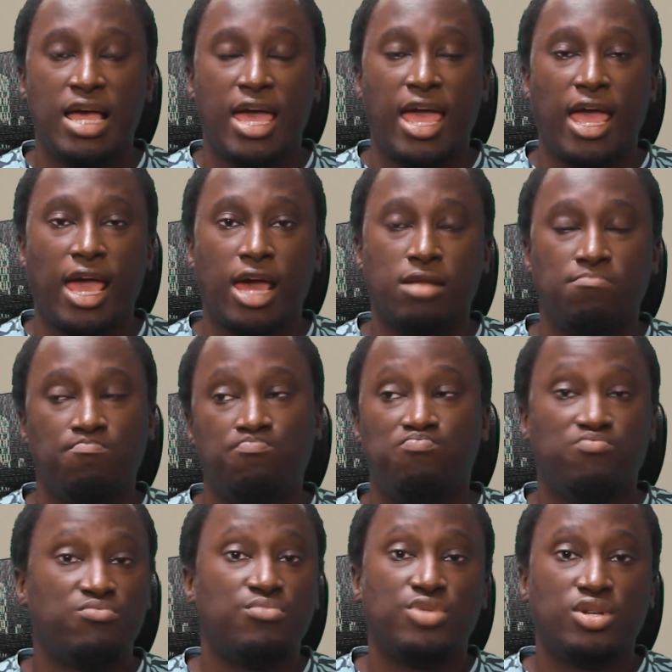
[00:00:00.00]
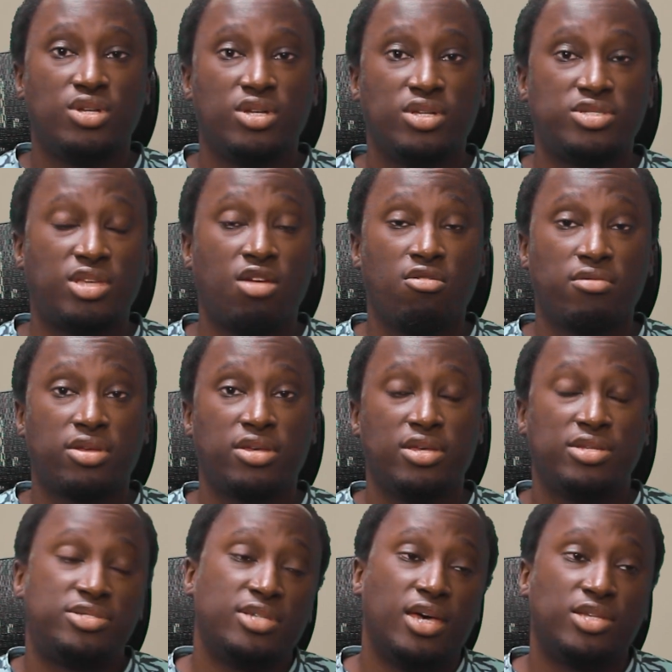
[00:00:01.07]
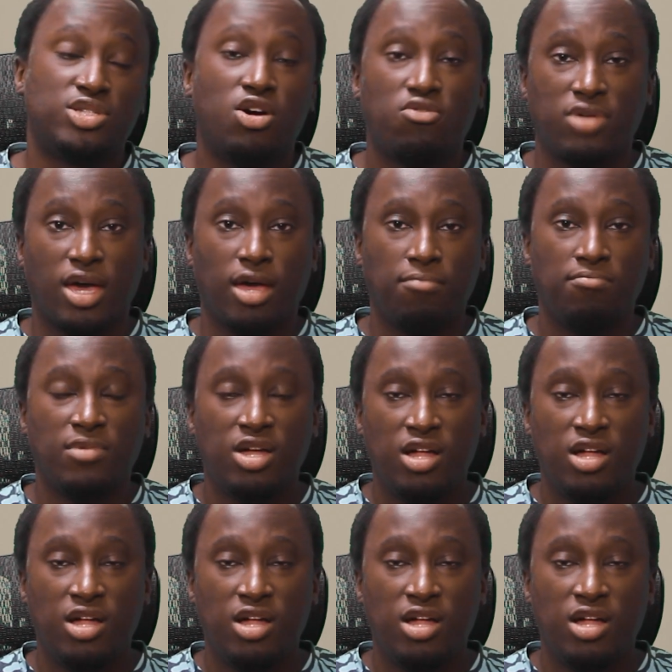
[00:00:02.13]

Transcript: And Tarek says, okay,